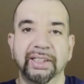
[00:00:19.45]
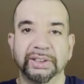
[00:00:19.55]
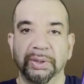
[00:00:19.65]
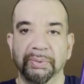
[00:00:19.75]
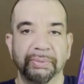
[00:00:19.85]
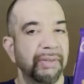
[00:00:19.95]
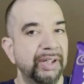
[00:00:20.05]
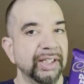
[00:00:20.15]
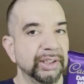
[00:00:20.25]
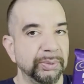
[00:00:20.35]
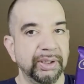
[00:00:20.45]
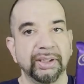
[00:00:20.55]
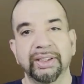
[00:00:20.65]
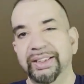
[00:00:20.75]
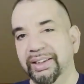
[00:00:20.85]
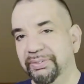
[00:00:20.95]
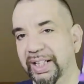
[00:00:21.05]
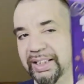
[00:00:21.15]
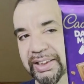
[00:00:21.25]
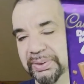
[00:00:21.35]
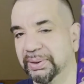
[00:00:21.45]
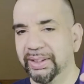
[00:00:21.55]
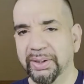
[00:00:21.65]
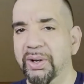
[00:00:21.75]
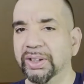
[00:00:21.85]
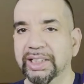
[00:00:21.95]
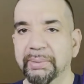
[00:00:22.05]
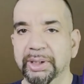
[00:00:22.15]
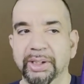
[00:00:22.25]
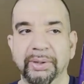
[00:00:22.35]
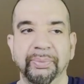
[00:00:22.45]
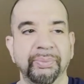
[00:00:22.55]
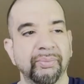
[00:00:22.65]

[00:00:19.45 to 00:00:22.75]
So, never had this one. I've had this one a long time ago.